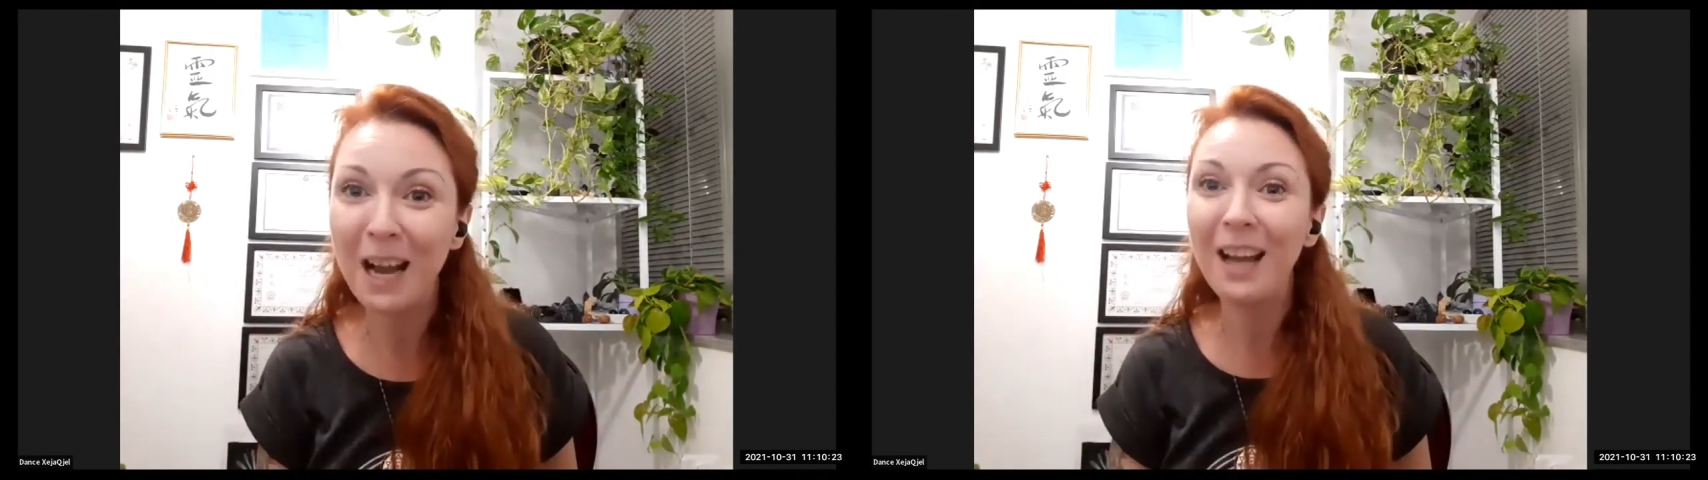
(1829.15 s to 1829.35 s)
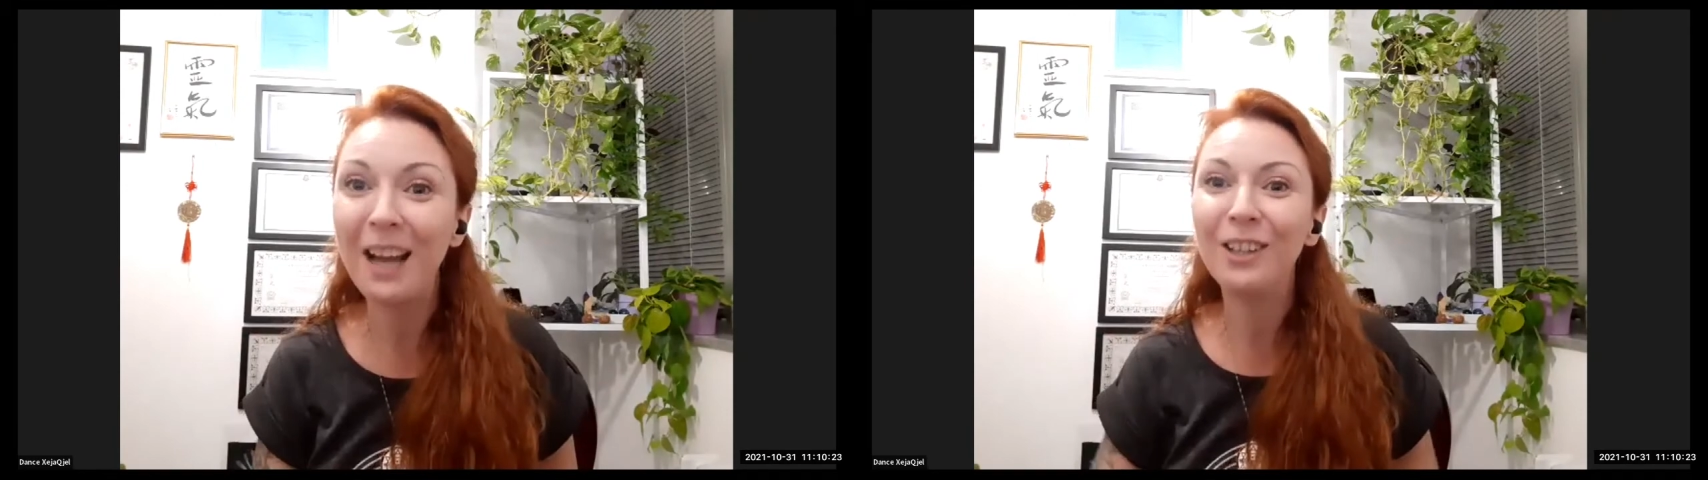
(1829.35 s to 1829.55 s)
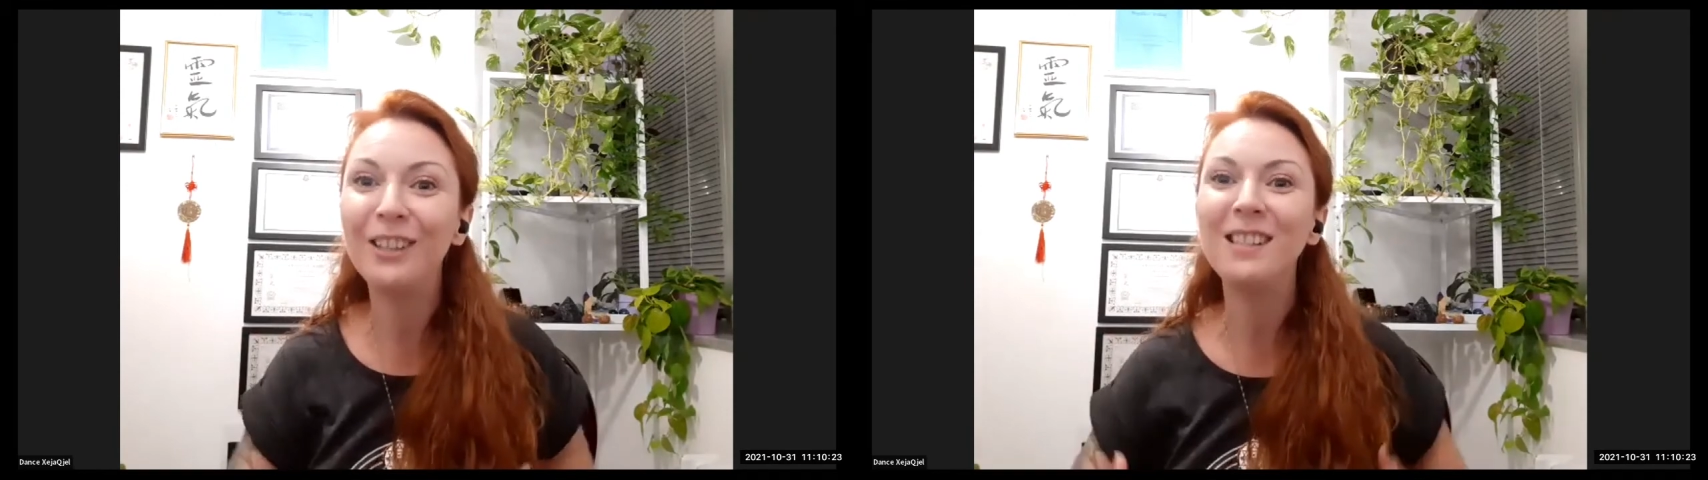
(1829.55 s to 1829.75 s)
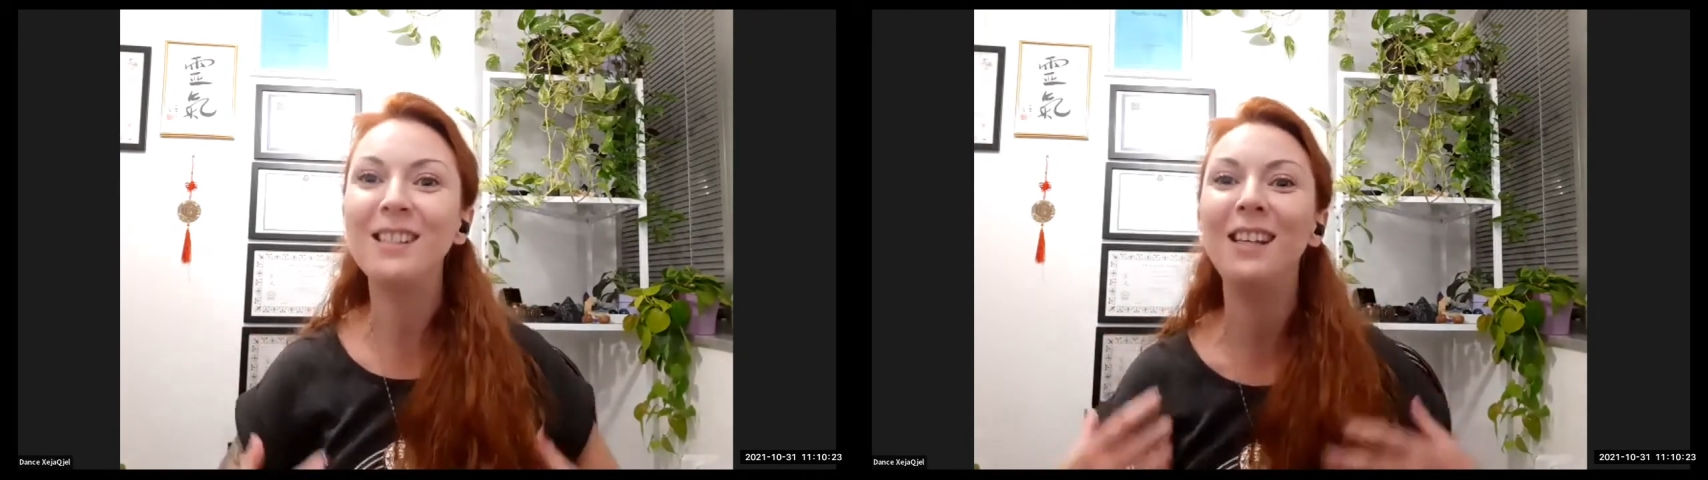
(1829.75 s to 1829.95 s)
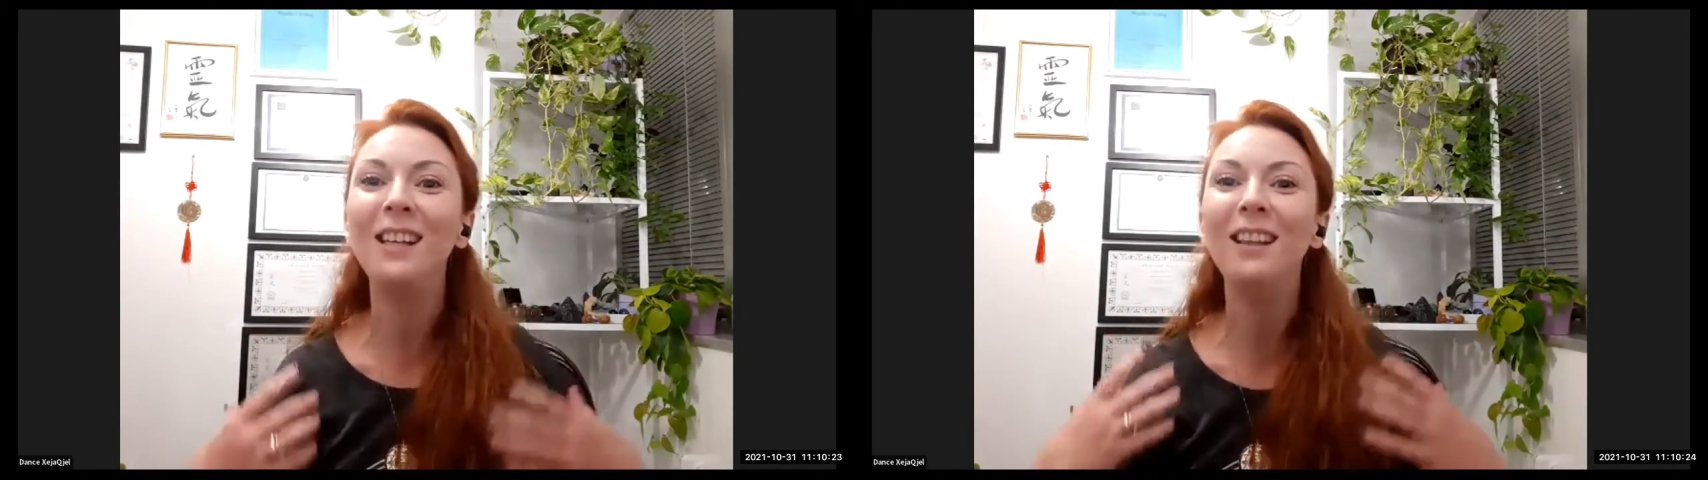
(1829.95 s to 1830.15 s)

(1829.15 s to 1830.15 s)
I could see